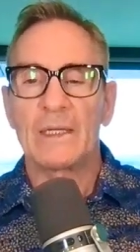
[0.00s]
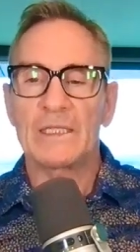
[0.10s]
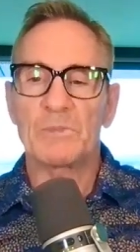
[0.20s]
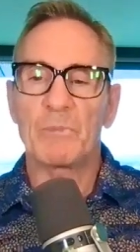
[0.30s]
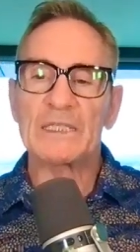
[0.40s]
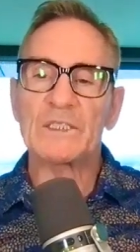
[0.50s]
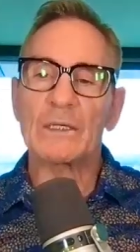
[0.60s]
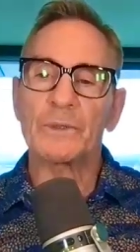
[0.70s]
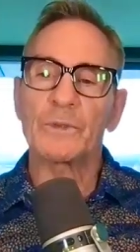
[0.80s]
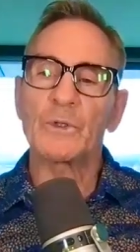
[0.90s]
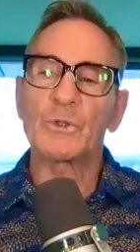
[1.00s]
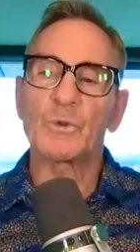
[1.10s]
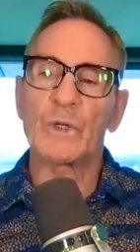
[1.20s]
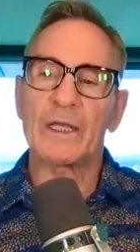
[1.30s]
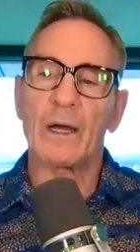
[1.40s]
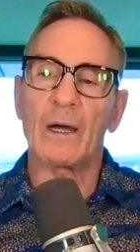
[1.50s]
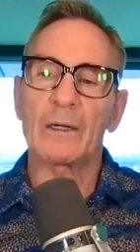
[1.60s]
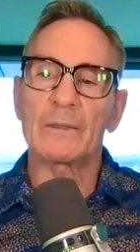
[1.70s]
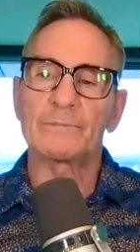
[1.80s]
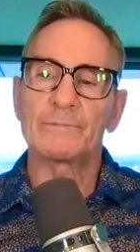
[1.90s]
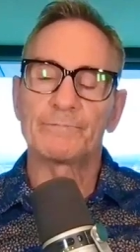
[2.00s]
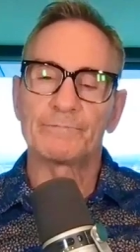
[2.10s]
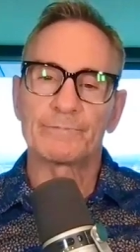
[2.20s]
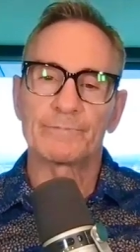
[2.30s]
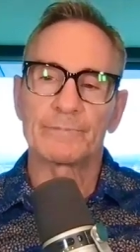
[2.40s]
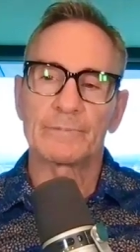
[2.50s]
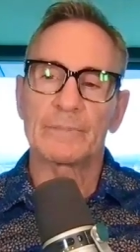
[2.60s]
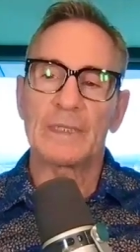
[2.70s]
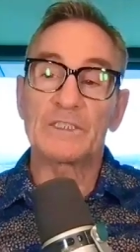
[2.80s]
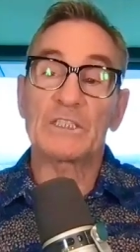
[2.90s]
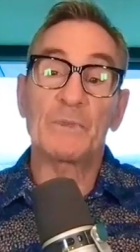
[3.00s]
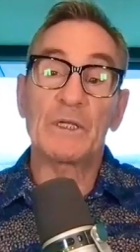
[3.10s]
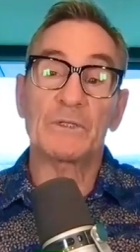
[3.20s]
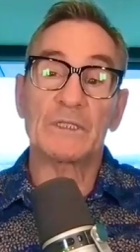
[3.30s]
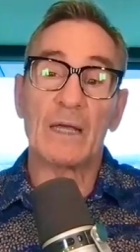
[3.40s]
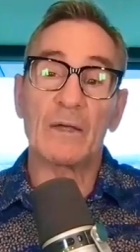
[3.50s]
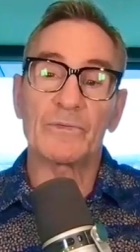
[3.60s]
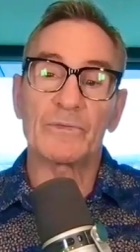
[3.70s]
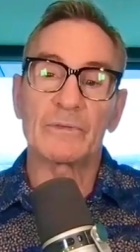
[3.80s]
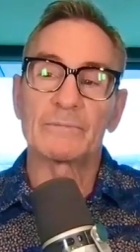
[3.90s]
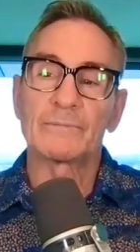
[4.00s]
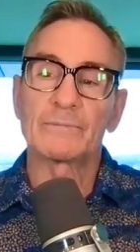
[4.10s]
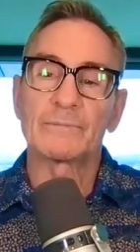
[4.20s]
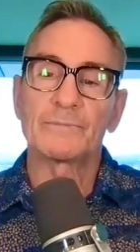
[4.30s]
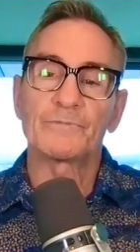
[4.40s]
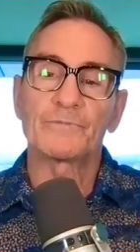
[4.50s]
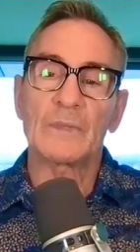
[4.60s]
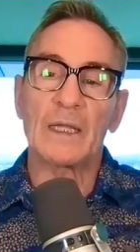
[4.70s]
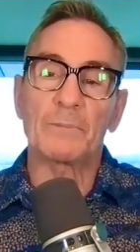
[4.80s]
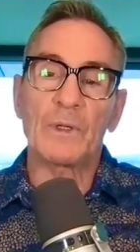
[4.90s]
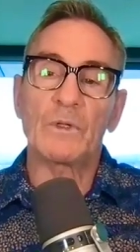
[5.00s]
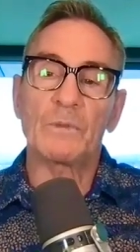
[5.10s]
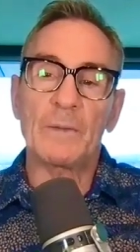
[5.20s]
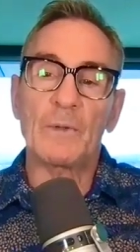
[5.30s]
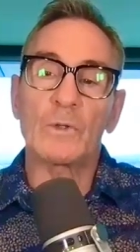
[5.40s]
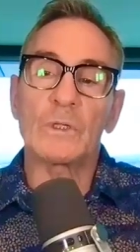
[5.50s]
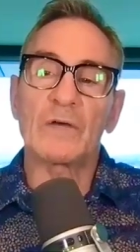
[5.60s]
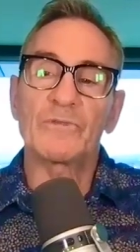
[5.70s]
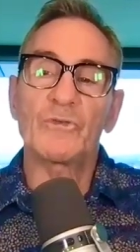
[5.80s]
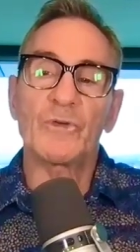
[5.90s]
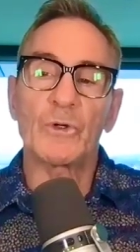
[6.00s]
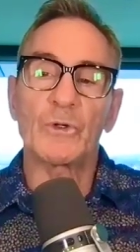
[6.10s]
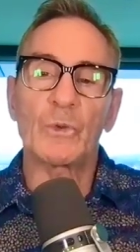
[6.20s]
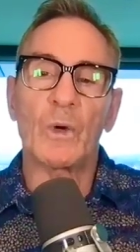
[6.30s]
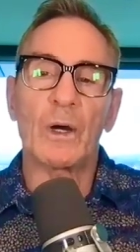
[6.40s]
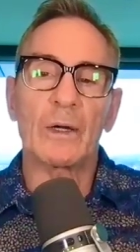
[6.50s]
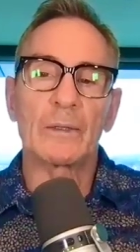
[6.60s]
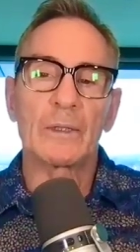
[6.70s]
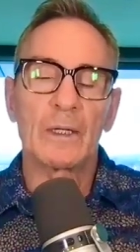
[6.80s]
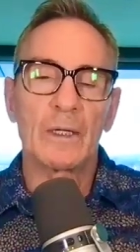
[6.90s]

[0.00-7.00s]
It's best to learn who you really are and just be yourself and be with people who love you for who you are,